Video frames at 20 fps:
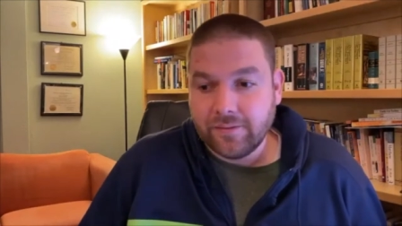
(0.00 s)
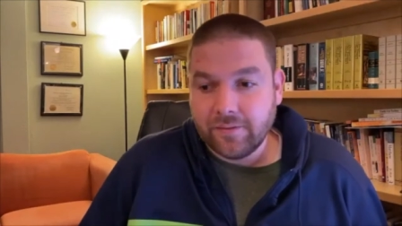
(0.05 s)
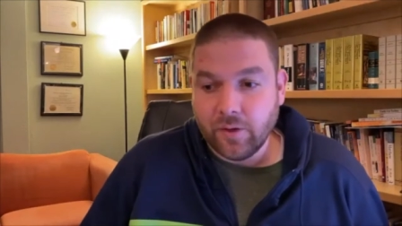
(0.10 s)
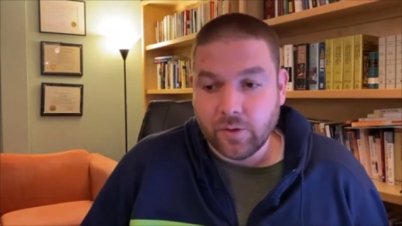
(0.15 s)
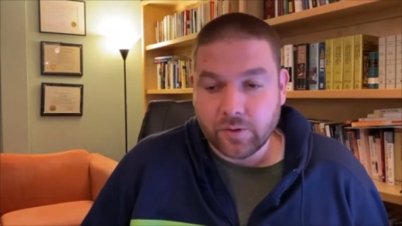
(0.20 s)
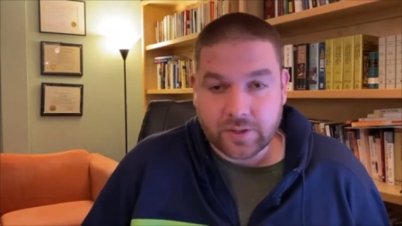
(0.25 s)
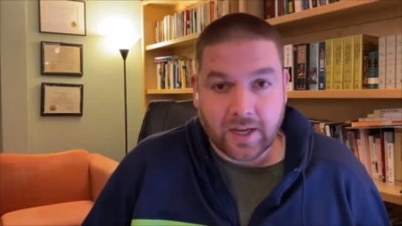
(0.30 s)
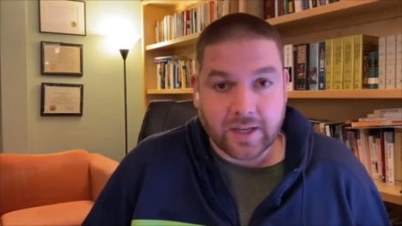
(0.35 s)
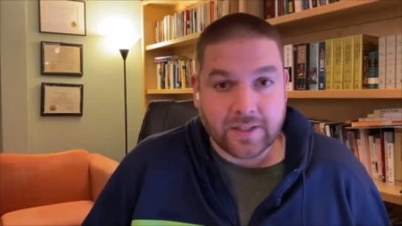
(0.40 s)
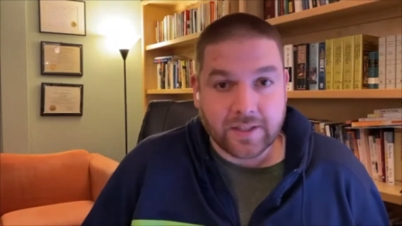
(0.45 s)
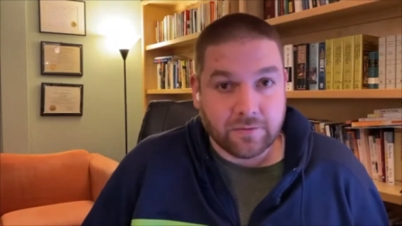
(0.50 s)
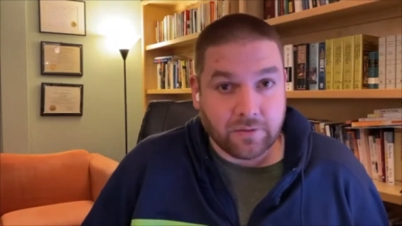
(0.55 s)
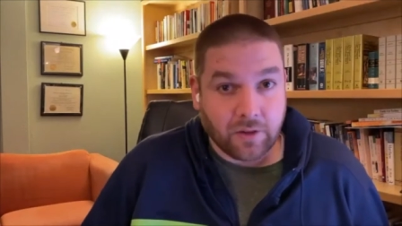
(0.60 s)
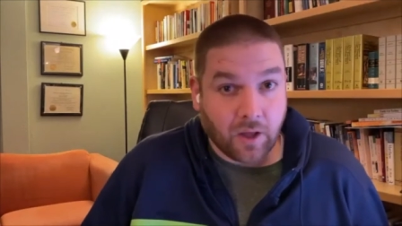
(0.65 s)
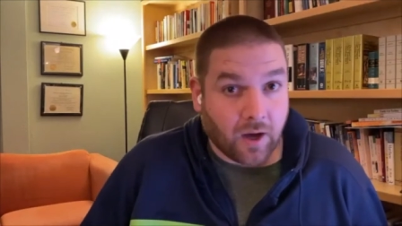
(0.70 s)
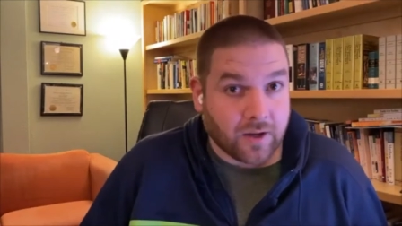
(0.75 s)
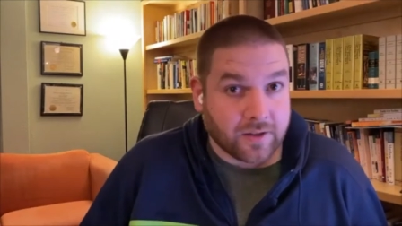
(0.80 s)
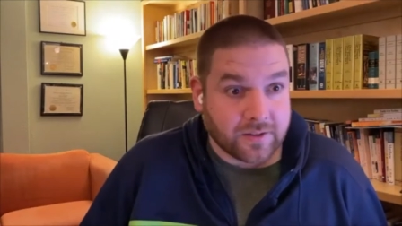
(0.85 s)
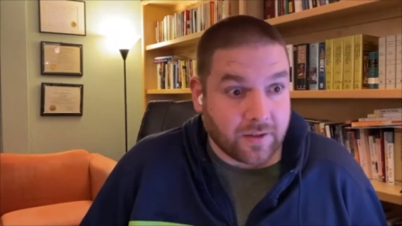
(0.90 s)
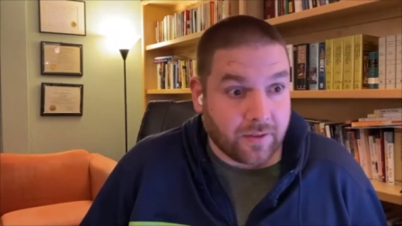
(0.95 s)
those kinds of
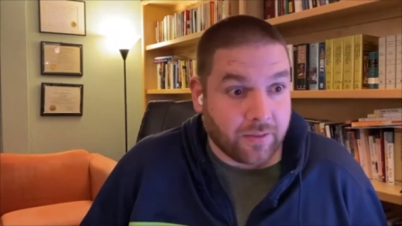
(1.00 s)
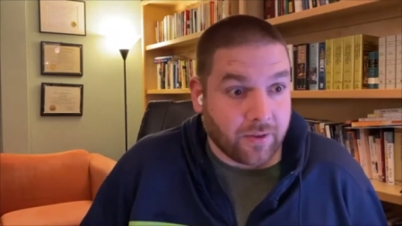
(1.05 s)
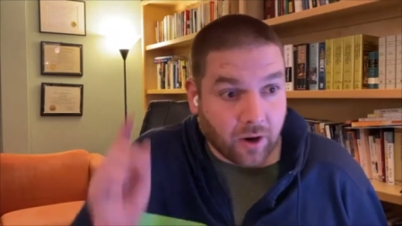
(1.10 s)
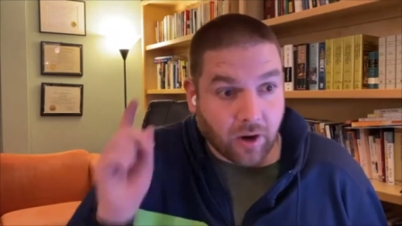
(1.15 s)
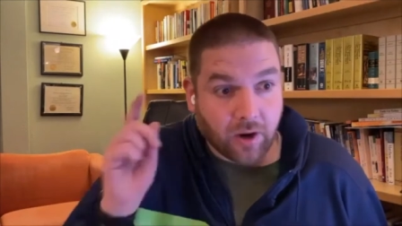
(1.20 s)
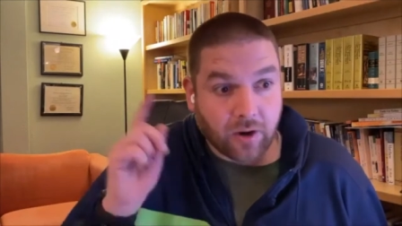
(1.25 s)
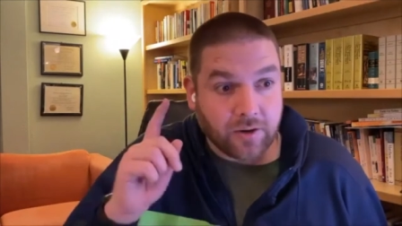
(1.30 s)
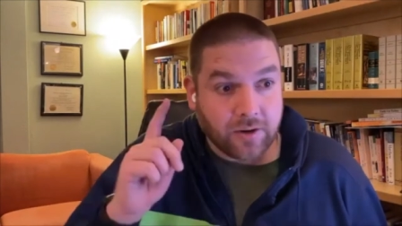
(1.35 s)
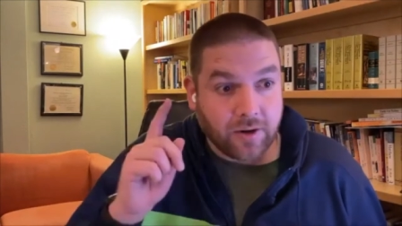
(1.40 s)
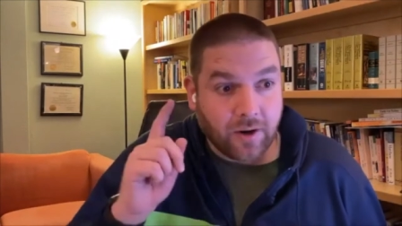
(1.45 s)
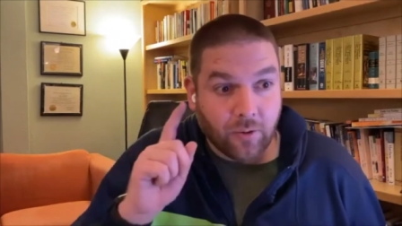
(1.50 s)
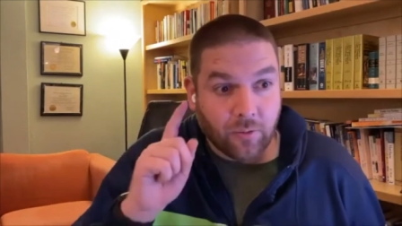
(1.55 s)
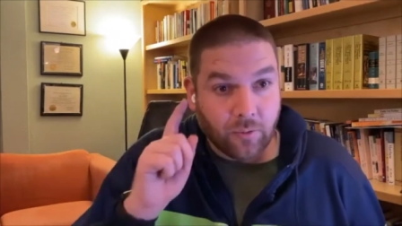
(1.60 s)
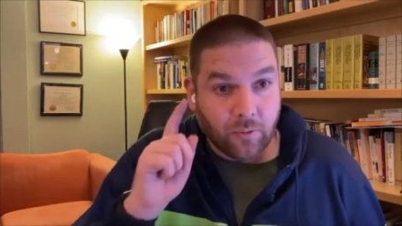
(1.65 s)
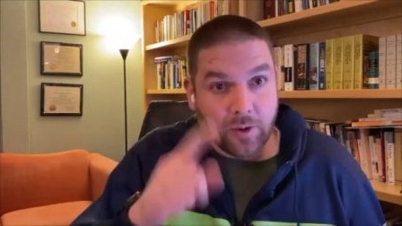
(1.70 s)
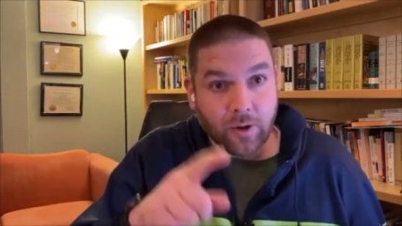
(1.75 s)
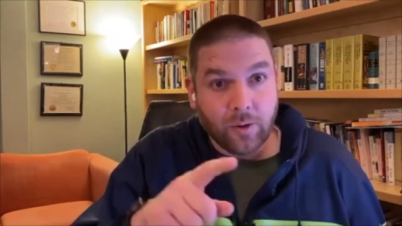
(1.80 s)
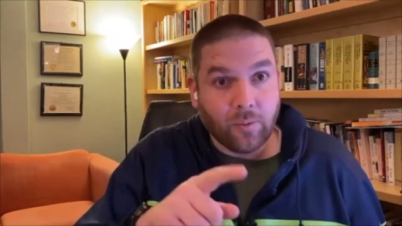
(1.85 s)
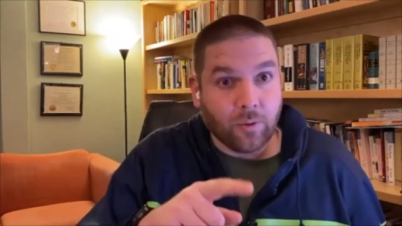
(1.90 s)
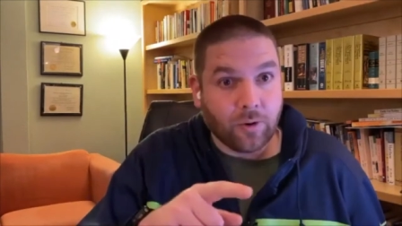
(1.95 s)
laws, there are
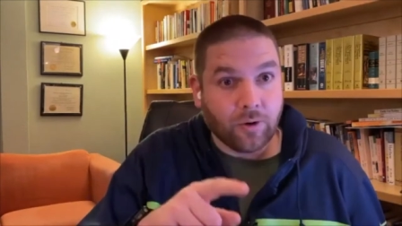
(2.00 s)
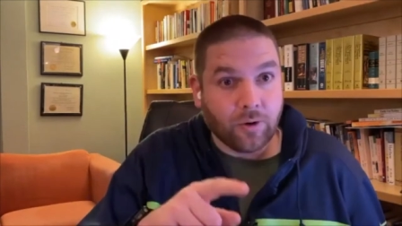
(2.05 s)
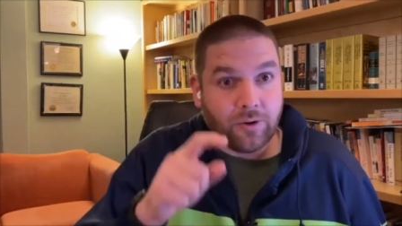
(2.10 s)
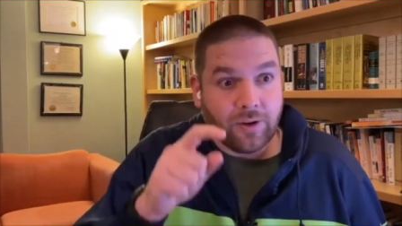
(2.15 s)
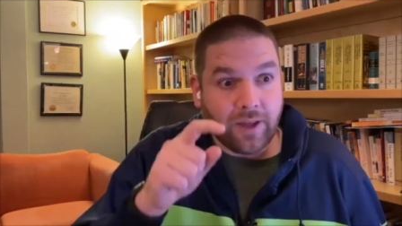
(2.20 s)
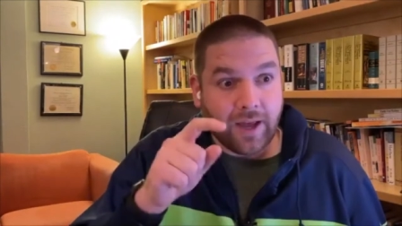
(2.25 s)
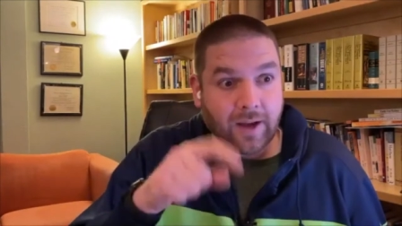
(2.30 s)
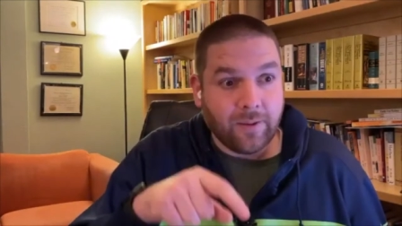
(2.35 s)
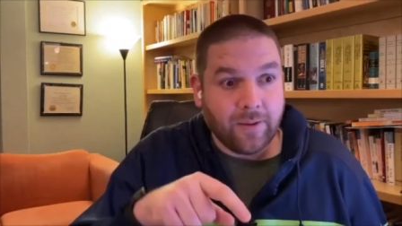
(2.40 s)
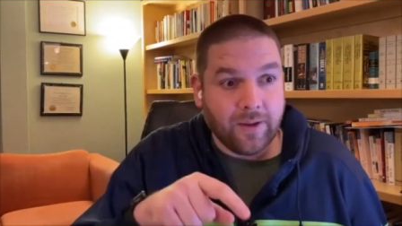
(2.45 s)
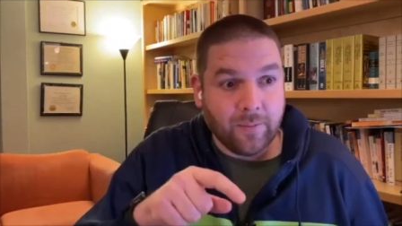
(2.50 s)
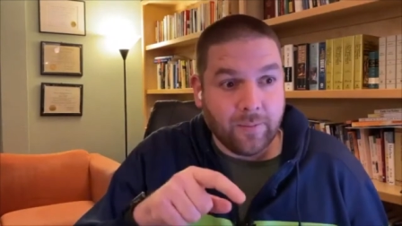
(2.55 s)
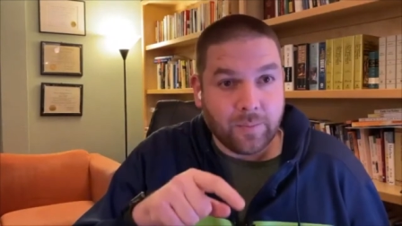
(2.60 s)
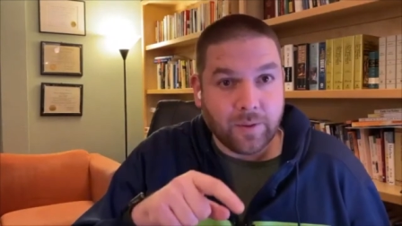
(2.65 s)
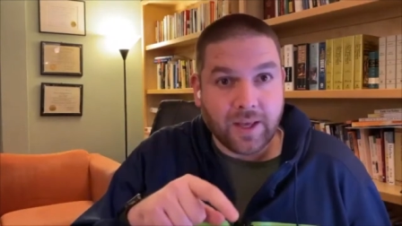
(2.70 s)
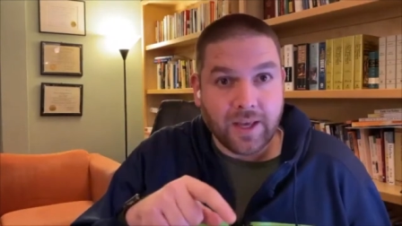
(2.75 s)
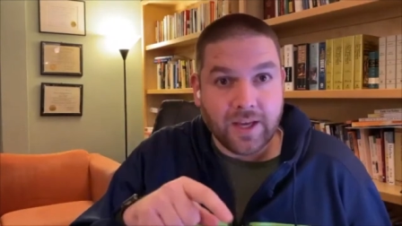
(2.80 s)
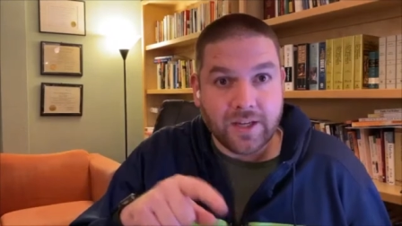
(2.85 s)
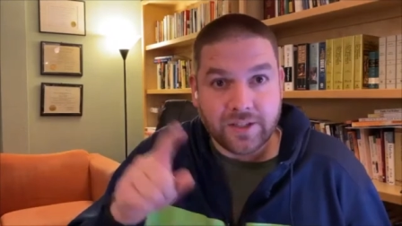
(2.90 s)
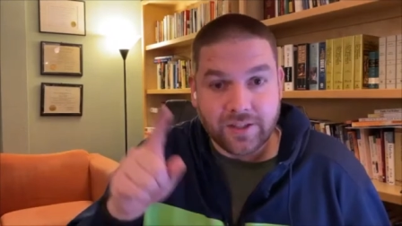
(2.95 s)
real world uh,
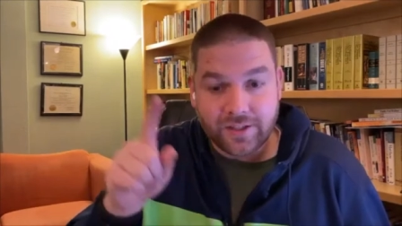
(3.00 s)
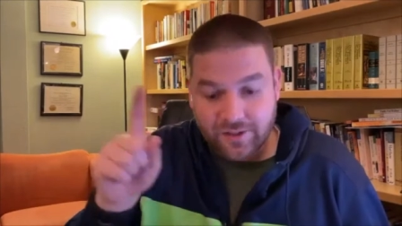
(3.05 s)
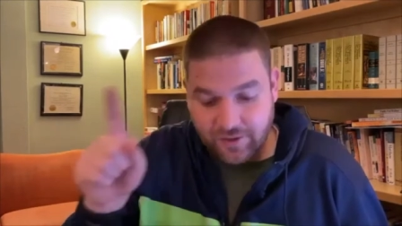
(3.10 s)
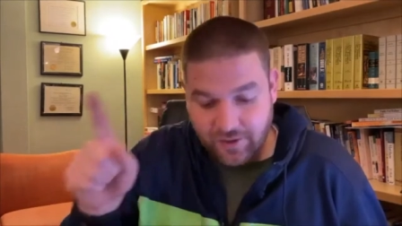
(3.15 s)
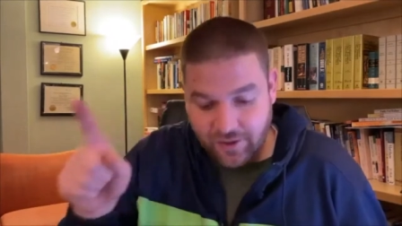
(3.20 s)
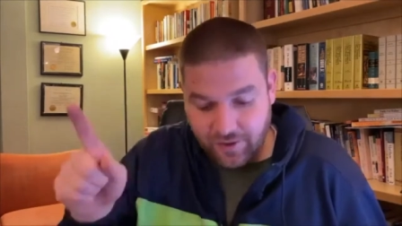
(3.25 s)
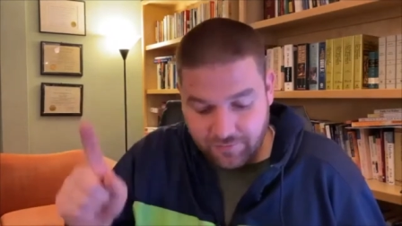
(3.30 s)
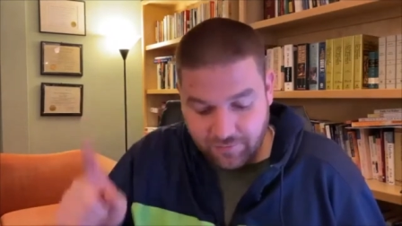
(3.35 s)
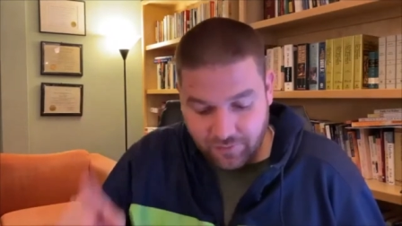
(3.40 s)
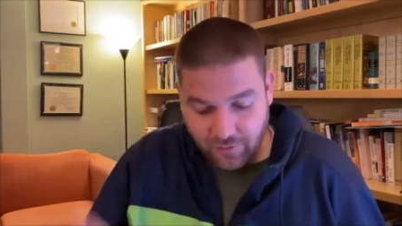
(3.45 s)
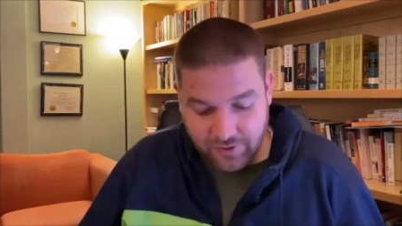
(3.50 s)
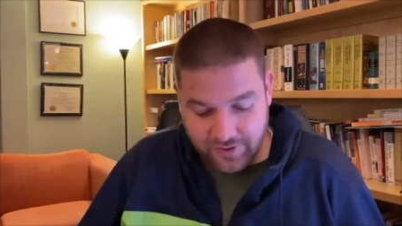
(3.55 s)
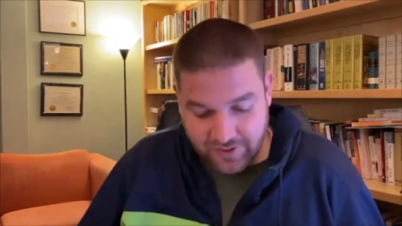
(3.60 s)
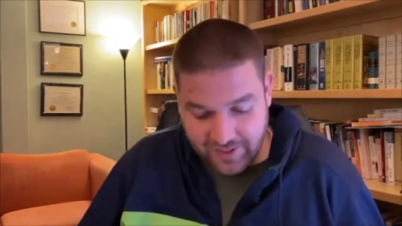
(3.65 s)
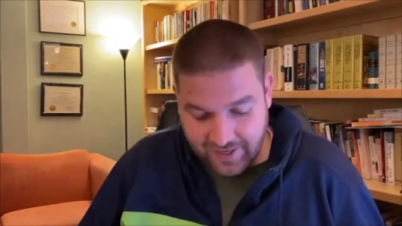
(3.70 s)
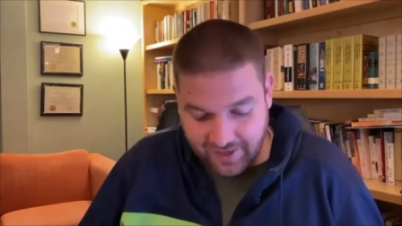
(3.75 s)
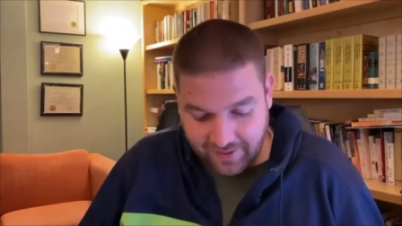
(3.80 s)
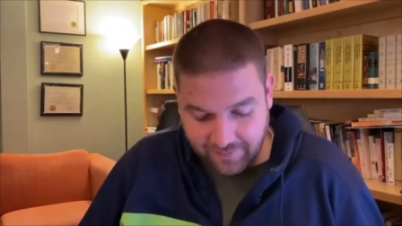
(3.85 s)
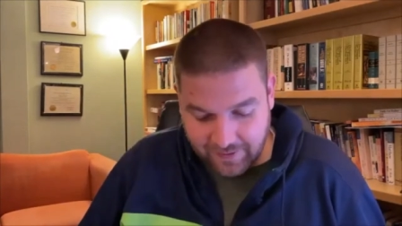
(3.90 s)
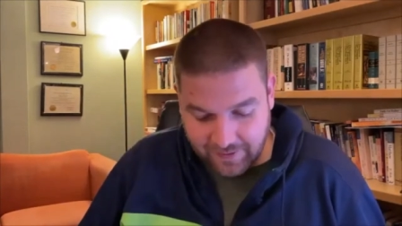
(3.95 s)
implications for
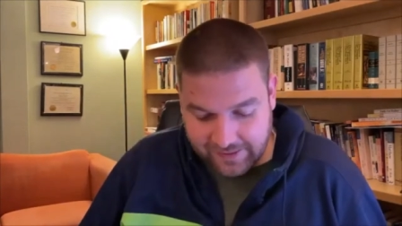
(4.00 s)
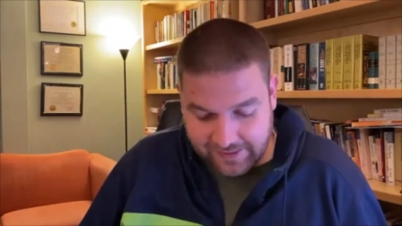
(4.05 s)
today.